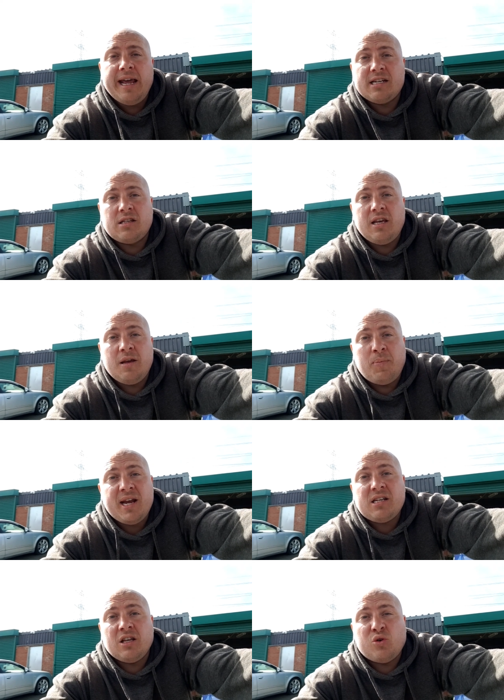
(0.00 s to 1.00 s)
is
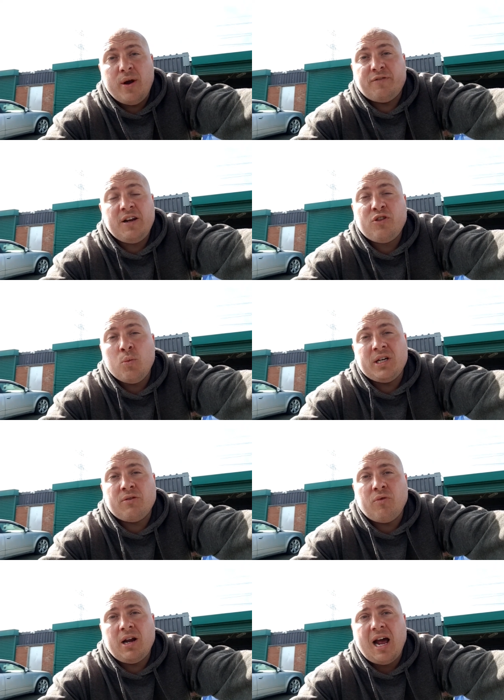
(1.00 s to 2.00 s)
basically the quafe diff that we
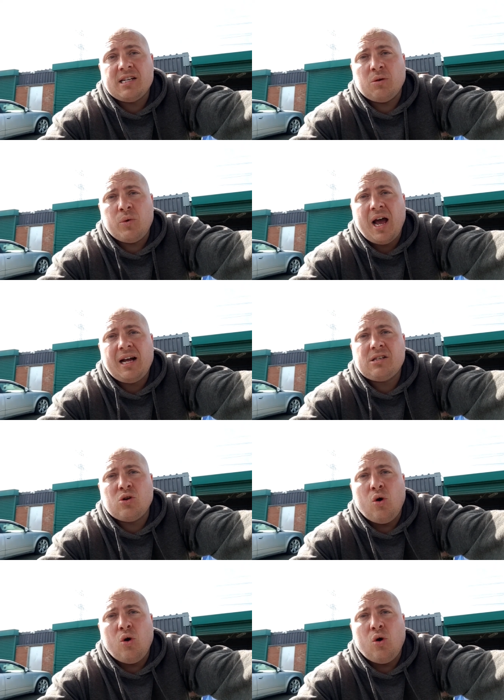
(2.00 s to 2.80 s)
didn't realise that we had.